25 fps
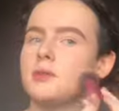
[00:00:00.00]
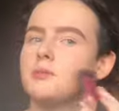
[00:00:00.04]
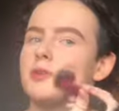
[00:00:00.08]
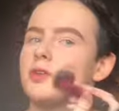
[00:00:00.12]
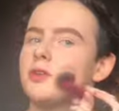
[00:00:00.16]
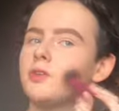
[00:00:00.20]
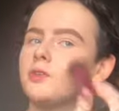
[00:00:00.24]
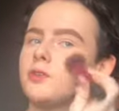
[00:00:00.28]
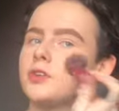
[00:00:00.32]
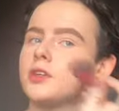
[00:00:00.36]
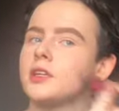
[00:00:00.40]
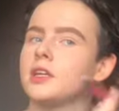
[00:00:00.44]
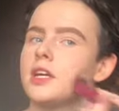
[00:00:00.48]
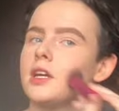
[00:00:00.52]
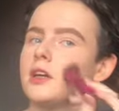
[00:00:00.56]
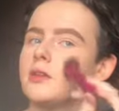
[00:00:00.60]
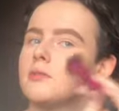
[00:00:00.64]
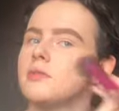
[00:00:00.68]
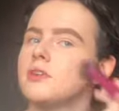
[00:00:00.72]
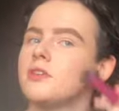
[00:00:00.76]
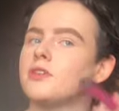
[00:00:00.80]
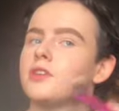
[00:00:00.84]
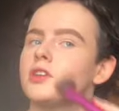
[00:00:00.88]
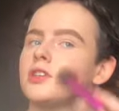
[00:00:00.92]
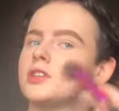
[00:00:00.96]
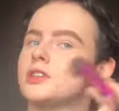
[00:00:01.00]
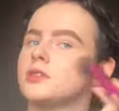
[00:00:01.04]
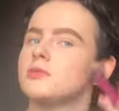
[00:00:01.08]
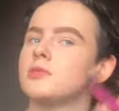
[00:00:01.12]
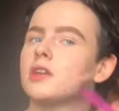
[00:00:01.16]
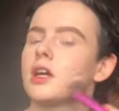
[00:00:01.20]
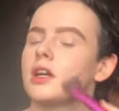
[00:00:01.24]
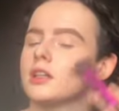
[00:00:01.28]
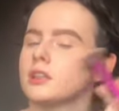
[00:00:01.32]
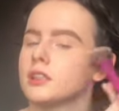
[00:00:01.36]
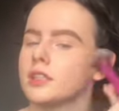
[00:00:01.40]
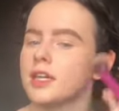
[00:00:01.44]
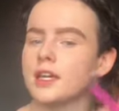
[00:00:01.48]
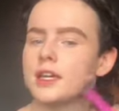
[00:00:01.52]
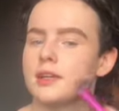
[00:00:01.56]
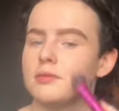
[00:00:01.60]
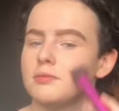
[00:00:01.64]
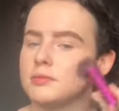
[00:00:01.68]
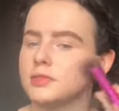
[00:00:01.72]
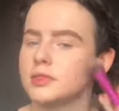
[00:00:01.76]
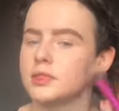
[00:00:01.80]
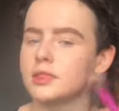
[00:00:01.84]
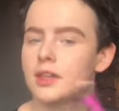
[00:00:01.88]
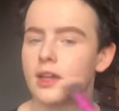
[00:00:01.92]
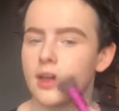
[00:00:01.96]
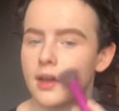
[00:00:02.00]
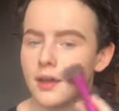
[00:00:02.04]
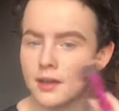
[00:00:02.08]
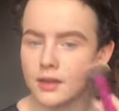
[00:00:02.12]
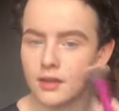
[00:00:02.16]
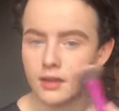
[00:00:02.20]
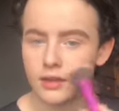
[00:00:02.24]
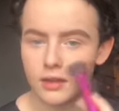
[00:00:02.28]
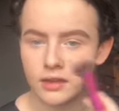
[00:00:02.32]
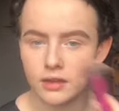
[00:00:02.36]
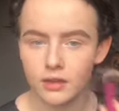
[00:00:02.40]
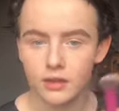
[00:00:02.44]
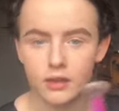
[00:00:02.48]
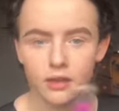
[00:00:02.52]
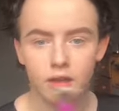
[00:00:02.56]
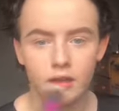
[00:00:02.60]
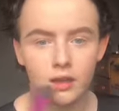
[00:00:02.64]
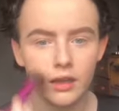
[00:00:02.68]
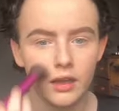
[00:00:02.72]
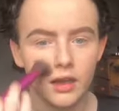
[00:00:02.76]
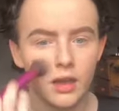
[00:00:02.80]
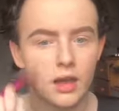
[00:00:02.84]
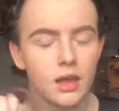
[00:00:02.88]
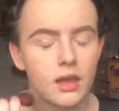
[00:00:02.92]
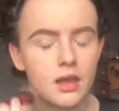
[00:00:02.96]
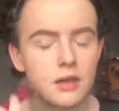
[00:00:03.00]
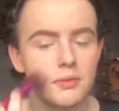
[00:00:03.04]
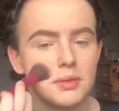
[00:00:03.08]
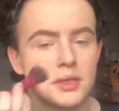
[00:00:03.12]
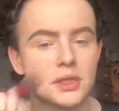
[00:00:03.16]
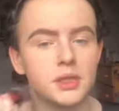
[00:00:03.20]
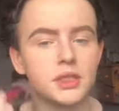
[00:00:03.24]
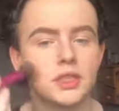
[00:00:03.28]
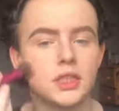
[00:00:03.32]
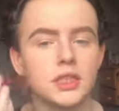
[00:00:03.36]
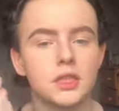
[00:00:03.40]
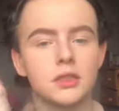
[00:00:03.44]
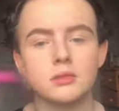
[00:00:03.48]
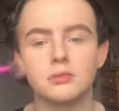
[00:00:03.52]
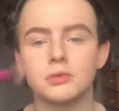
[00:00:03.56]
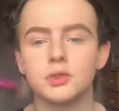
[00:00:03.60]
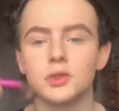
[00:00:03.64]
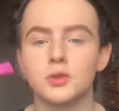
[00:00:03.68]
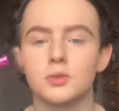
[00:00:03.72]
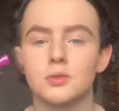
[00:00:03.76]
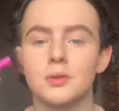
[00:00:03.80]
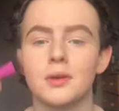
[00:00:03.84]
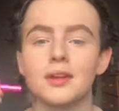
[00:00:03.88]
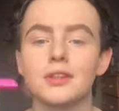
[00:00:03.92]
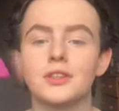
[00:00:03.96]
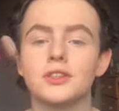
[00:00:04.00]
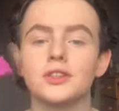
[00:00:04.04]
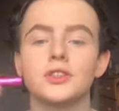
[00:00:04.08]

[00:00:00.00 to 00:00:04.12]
both really helped me through some dark times, and I appreciate them so much.